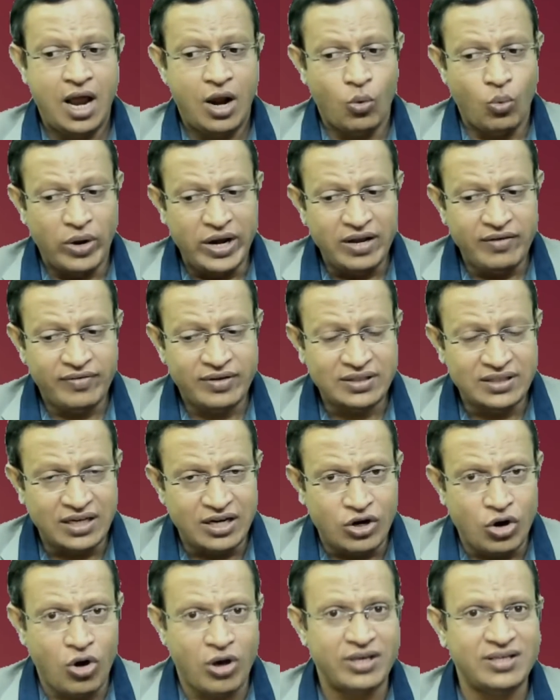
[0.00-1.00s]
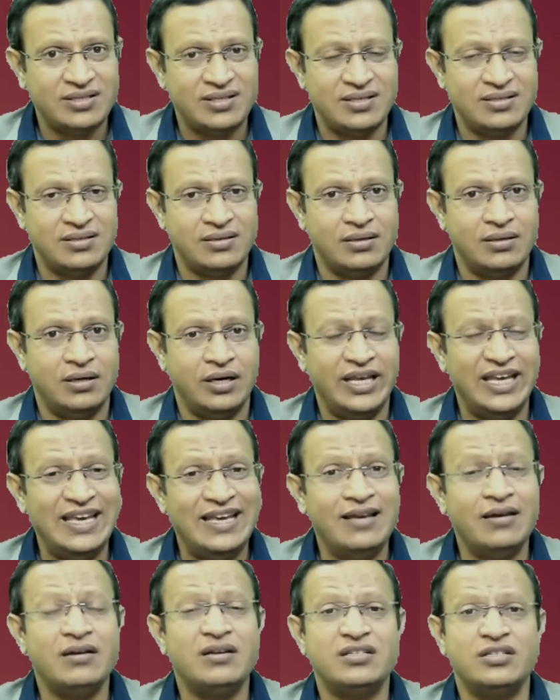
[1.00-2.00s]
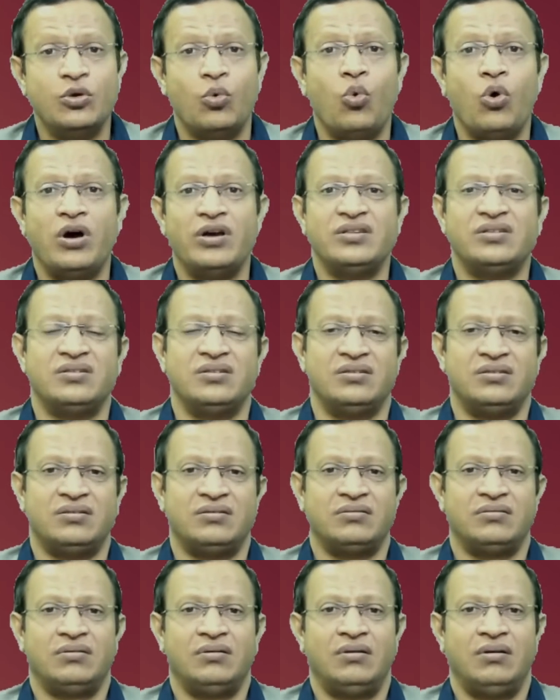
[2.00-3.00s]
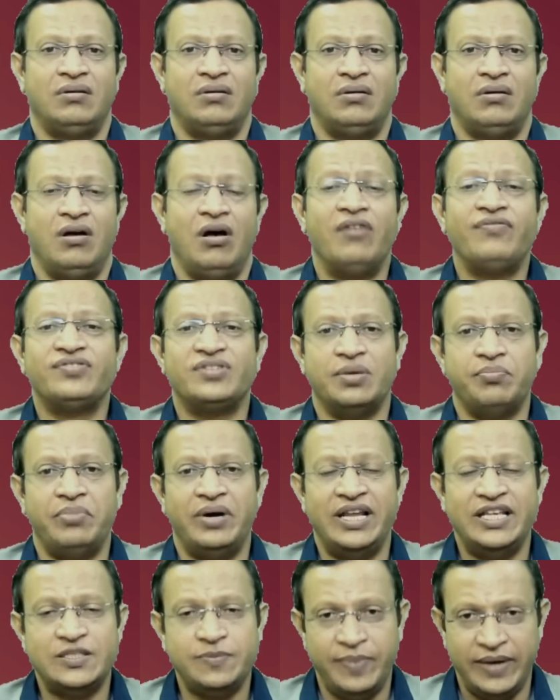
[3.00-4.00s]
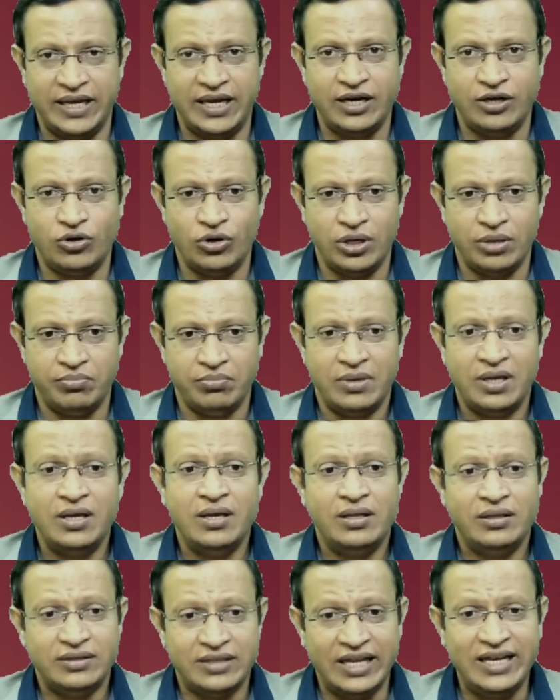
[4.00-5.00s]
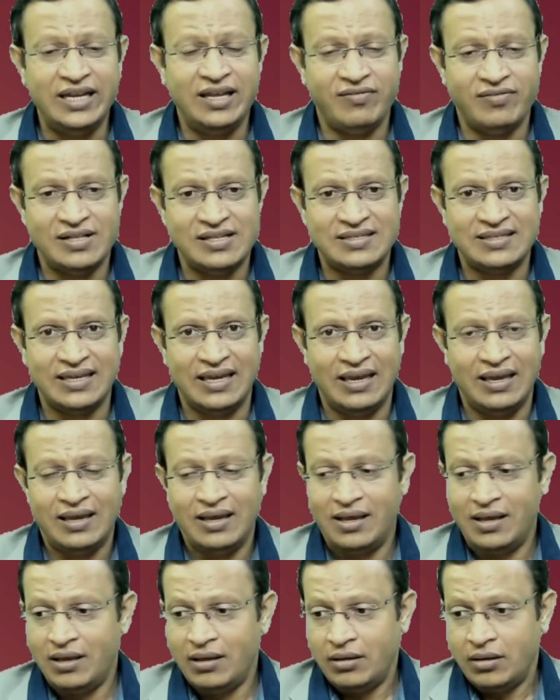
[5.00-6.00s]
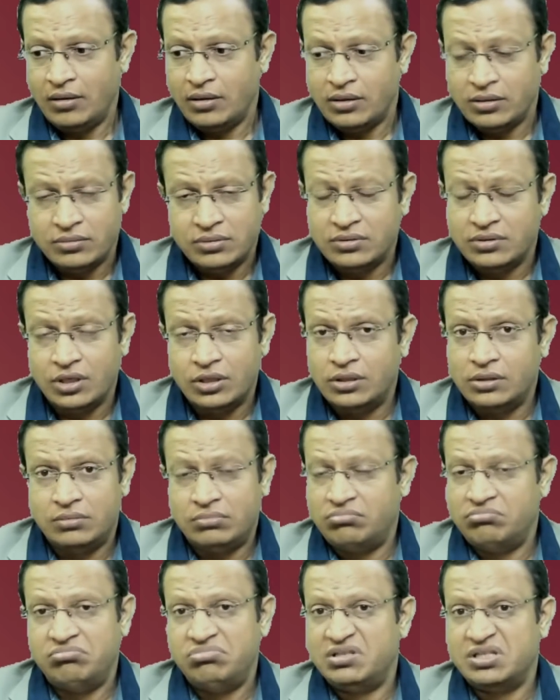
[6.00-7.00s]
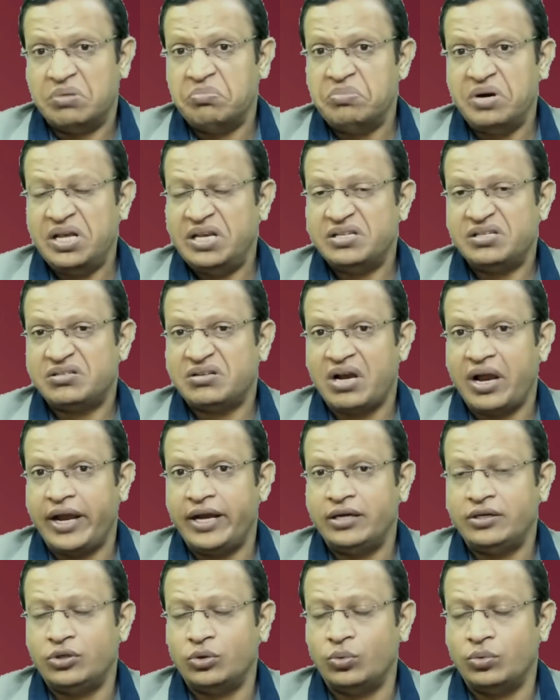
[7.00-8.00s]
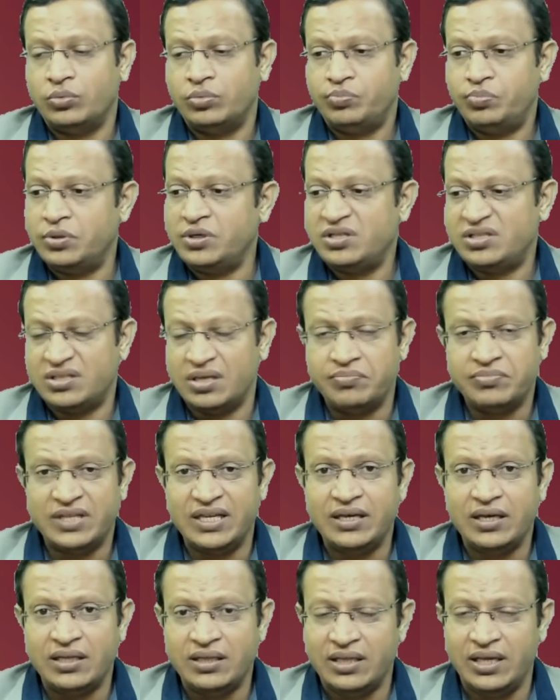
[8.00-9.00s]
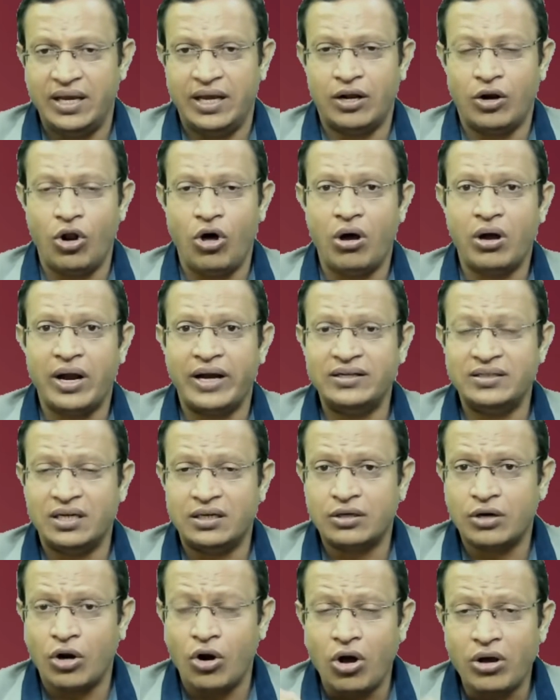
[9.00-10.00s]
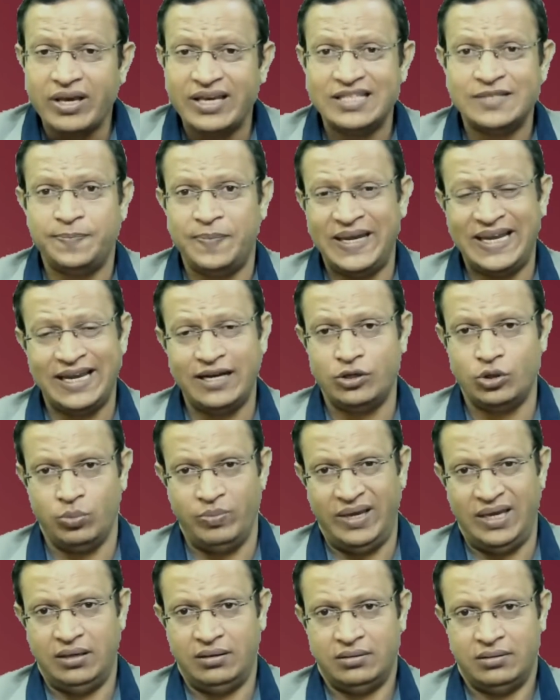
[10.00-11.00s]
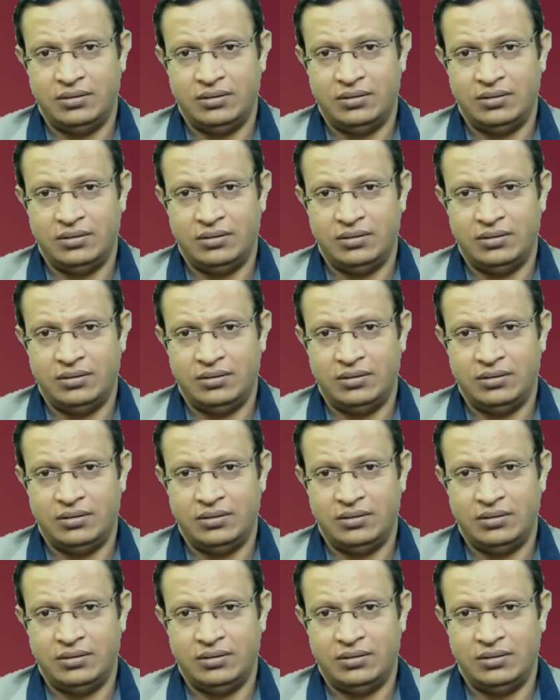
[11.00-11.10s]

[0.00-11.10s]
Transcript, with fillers: whenever the noise is heard, he hears the voices of somebody speaking to him. Then he will say that somebody is trying to put something in the clock and the clock is speaking to me.